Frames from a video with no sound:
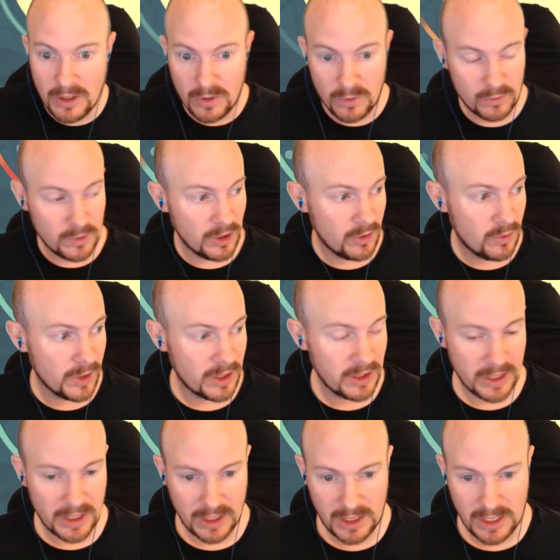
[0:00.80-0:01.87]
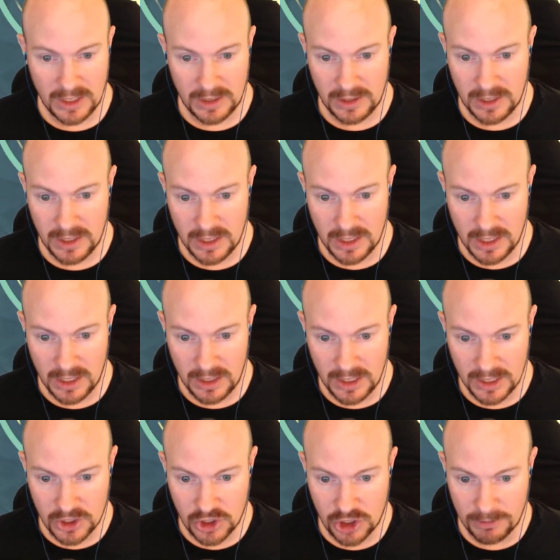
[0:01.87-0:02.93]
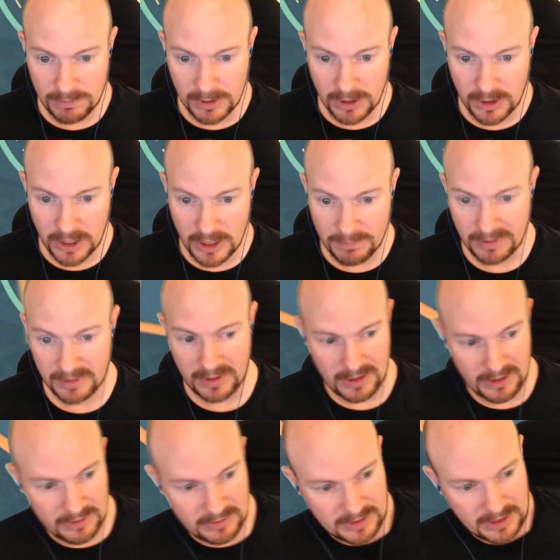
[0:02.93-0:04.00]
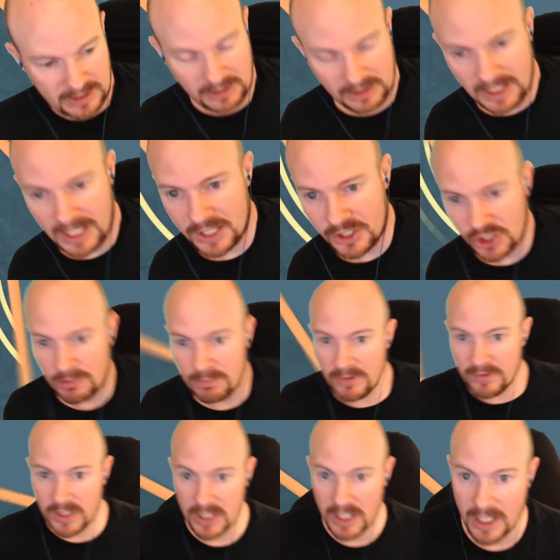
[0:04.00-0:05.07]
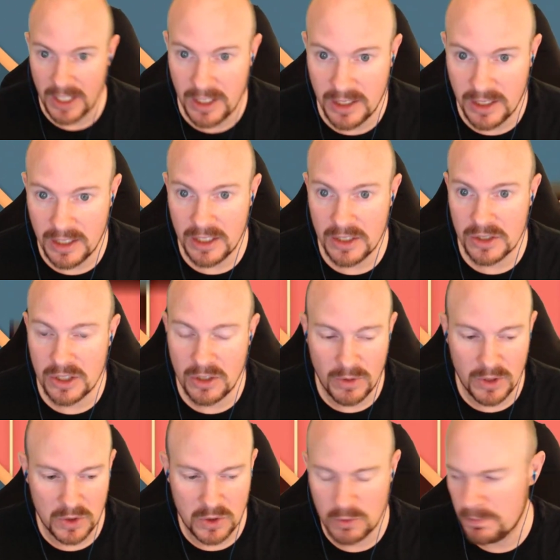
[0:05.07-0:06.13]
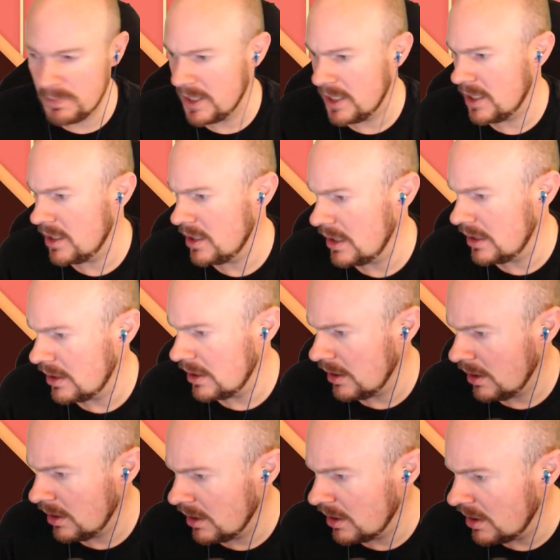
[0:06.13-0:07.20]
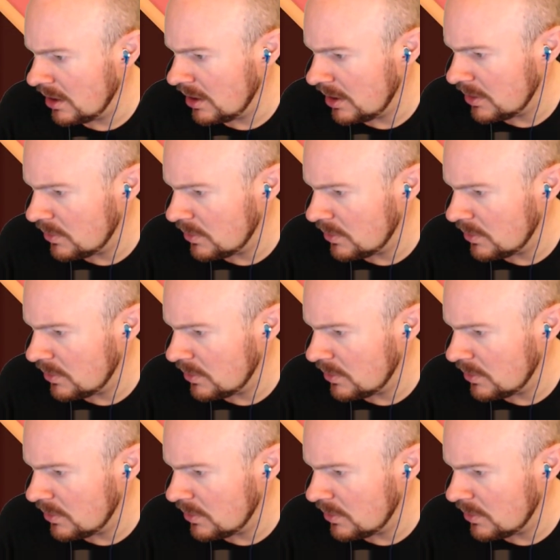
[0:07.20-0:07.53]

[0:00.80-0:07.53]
real quickly get the uh, next ship loaded up. And the last ship of the day is going to be, uh, it